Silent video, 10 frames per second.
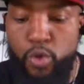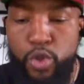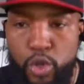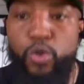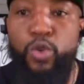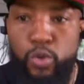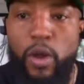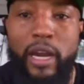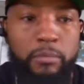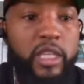use
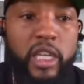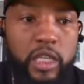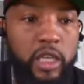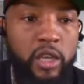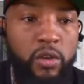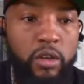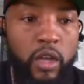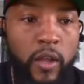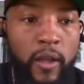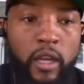what I'm teaching you,
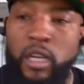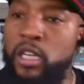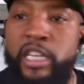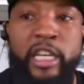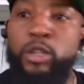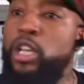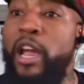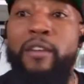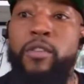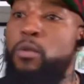deals are
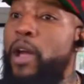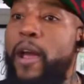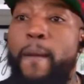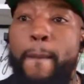everywhere.